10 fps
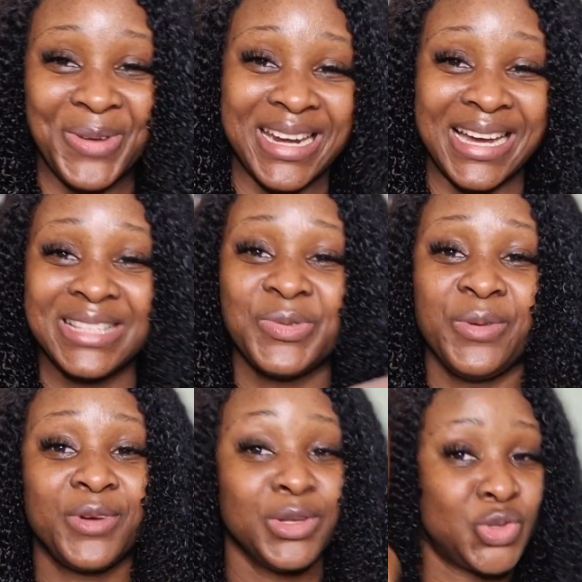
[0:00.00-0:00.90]
winners,
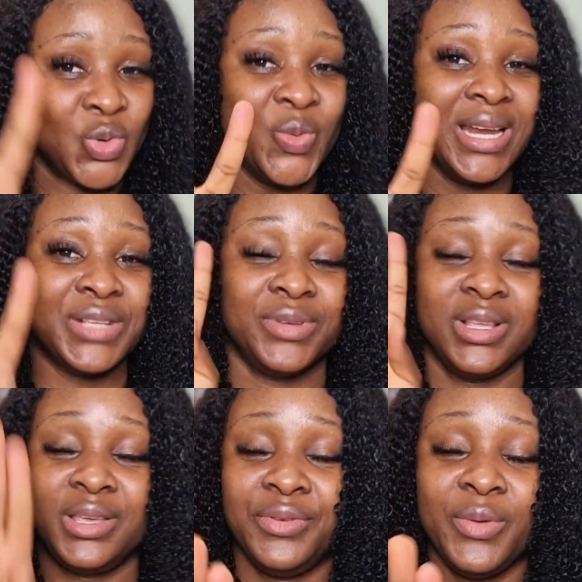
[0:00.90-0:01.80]
we've got 2 winners for
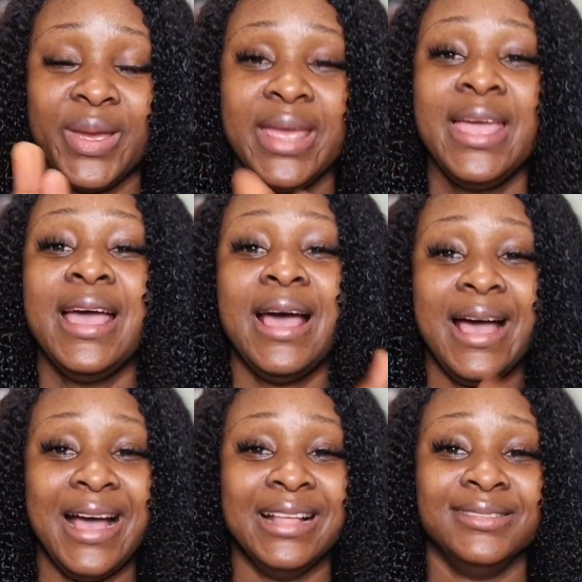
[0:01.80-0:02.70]
the giveaway,
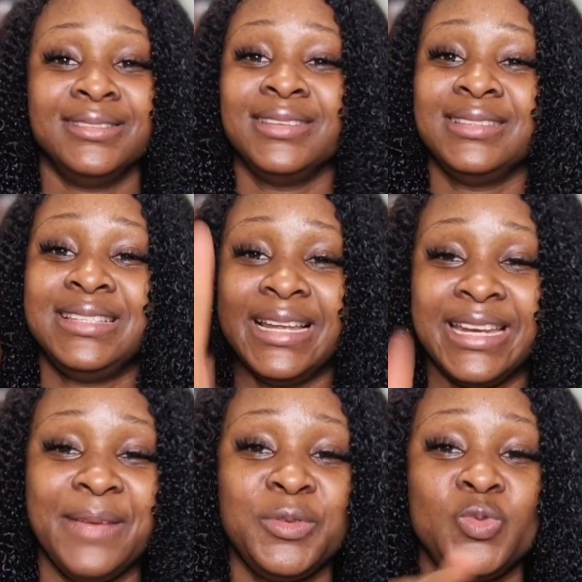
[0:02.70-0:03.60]
and their
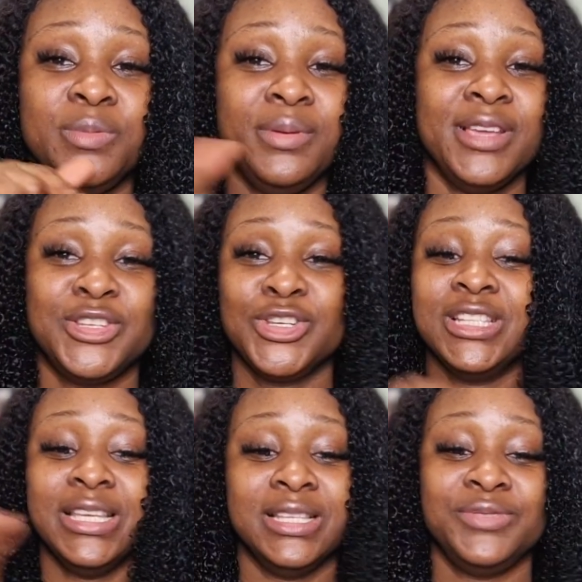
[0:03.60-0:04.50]
names will be
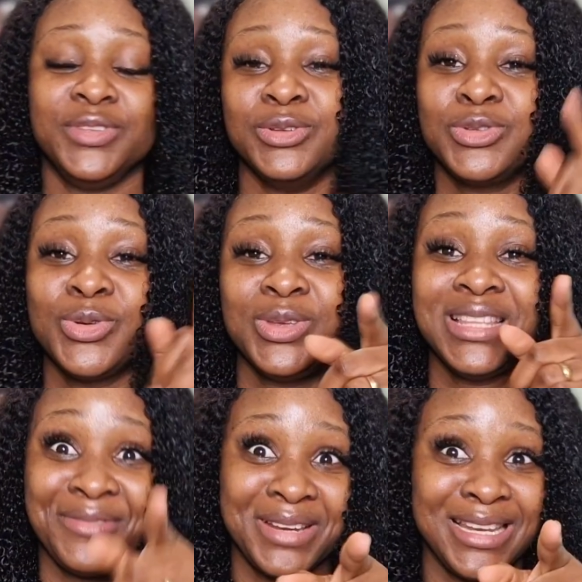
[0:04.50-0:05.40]
mentioned in this video, so you
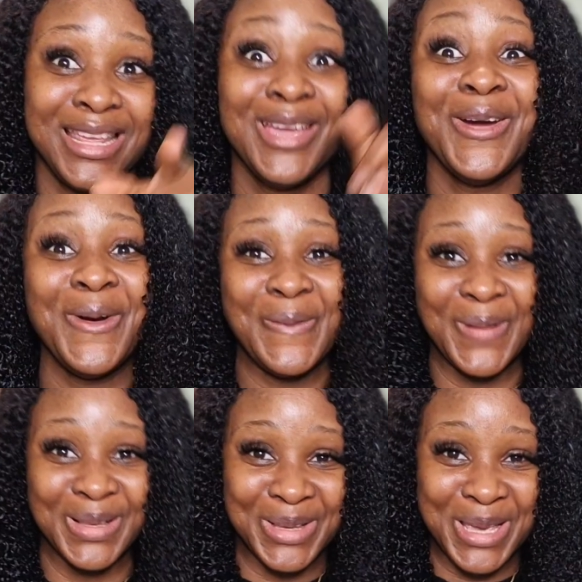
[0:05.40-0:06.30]
definitely
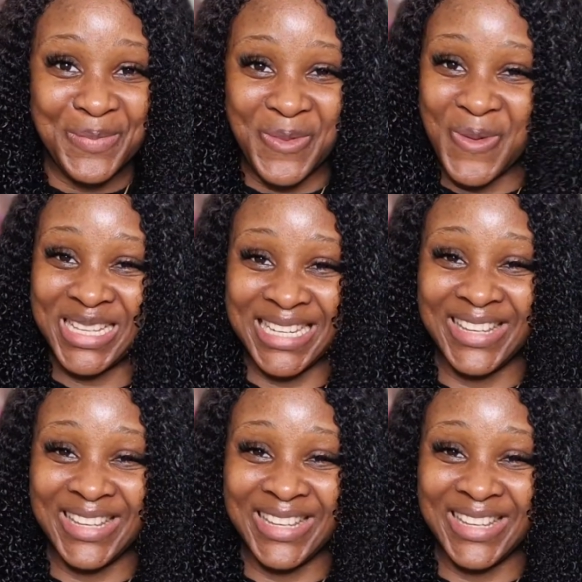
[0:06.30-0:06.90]
want to keep watching.